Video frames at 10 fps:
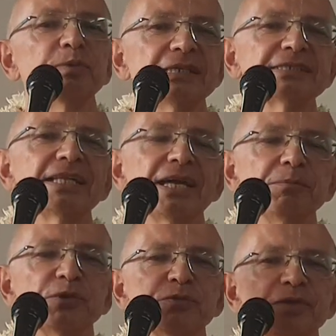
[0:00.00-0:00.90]

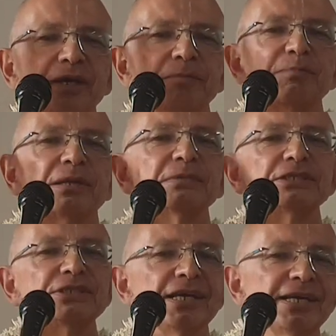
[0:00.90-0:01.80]
pastime of
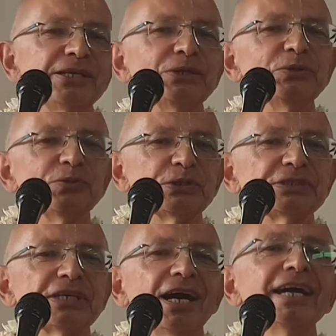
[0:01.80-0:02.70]
Brahmachari who
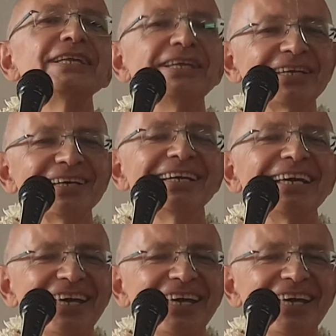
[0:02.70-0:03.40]
was hiding.